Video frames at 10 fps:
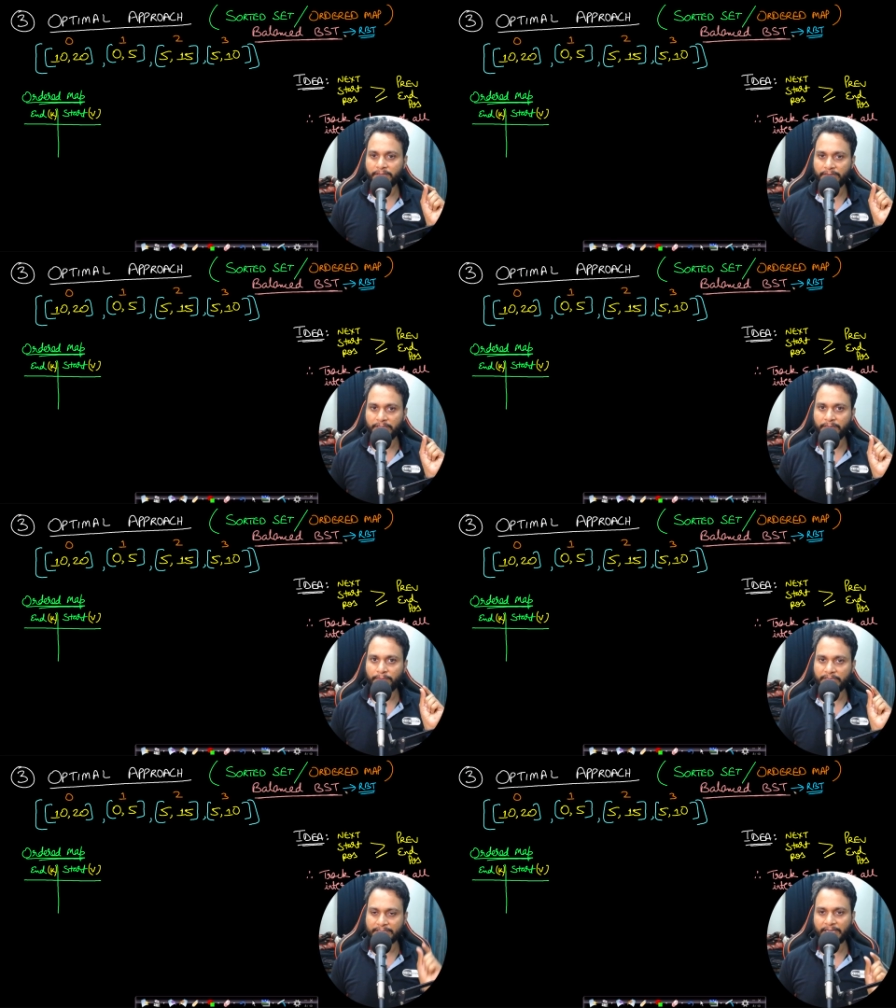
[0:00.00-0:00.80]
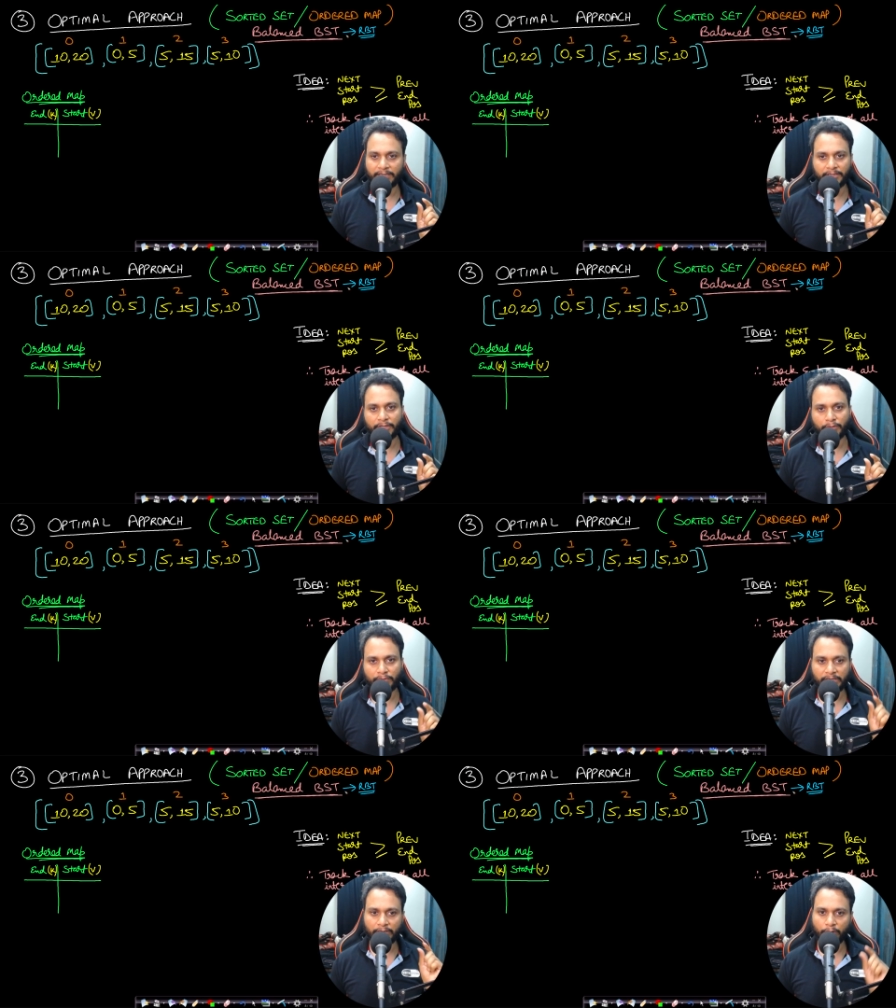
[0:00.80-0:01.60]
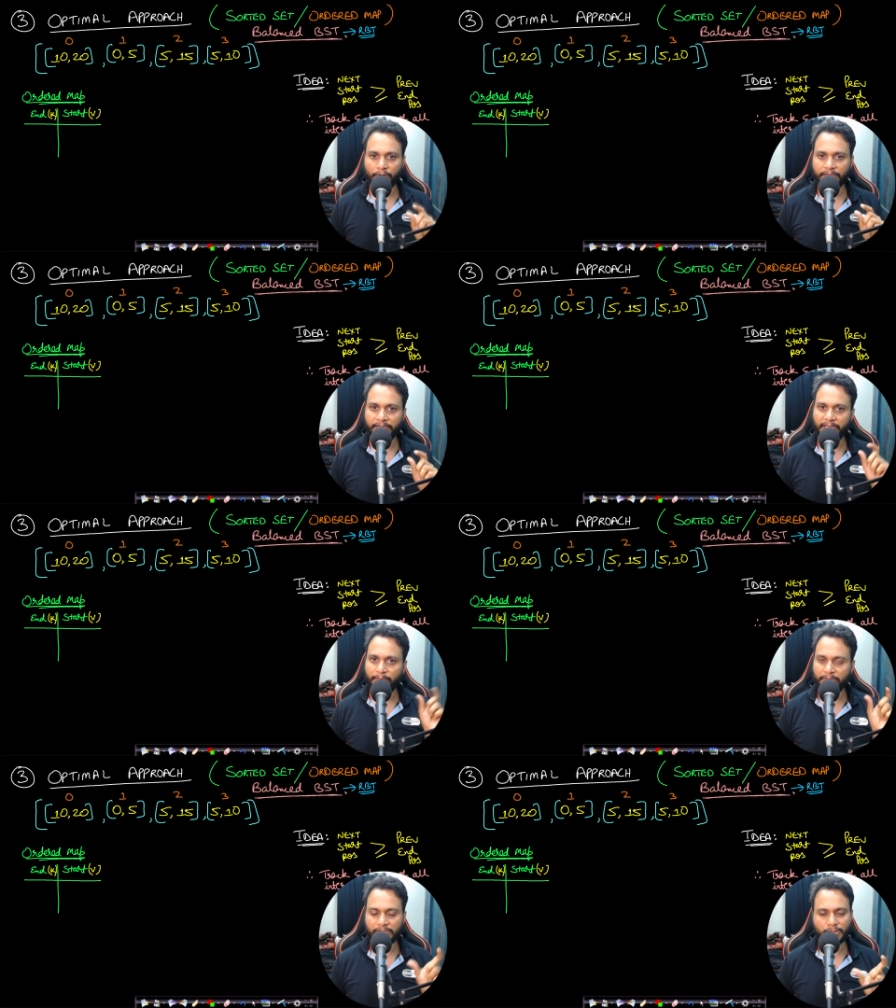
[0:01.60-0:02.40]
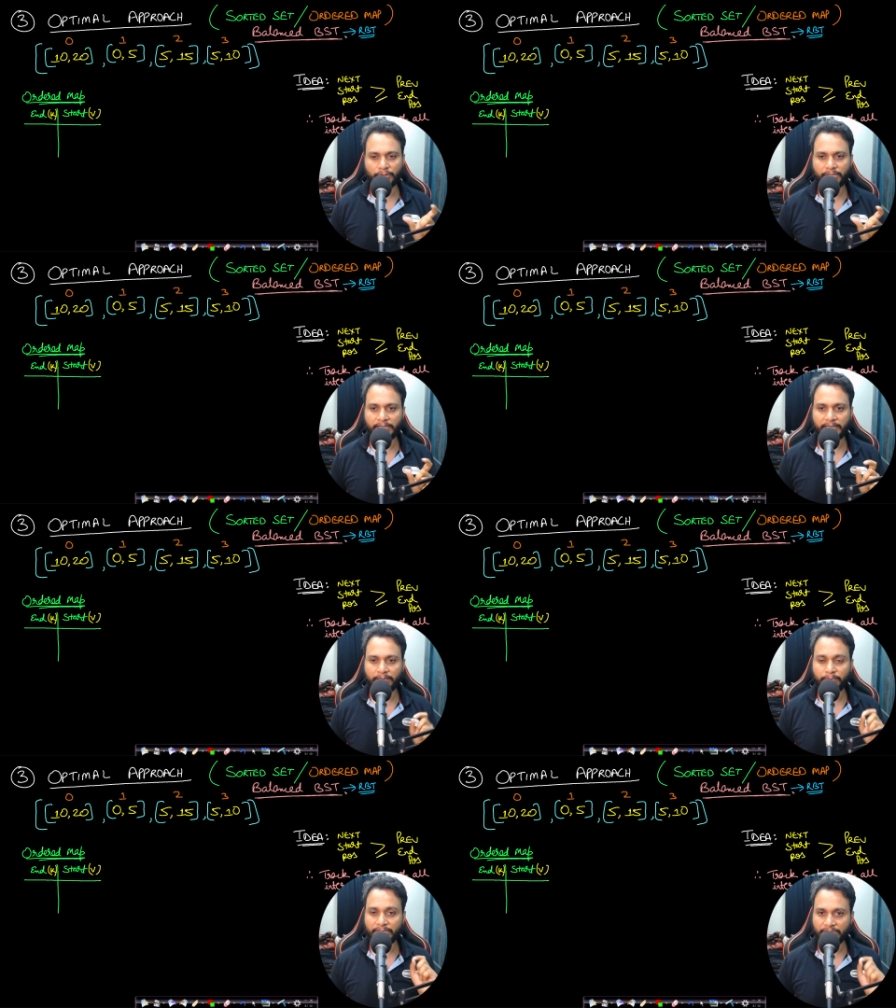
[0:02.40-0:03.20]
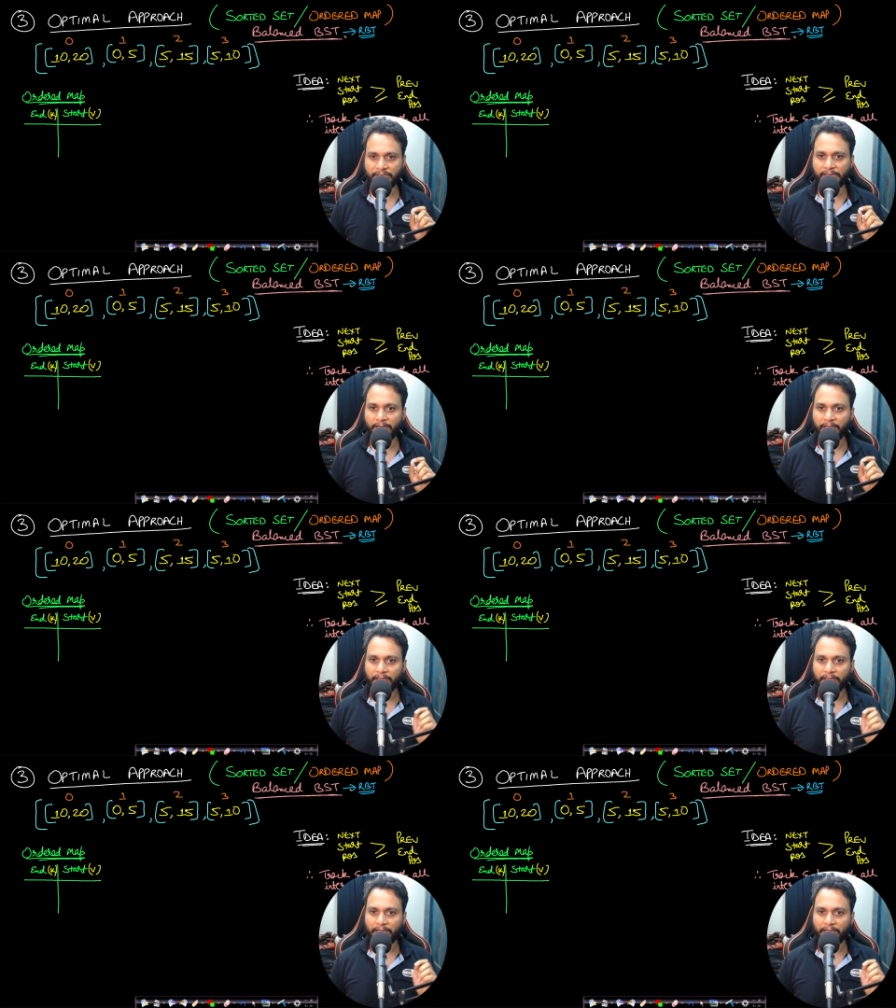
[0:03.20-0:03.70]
the exact interval in log n time in a sorted array but still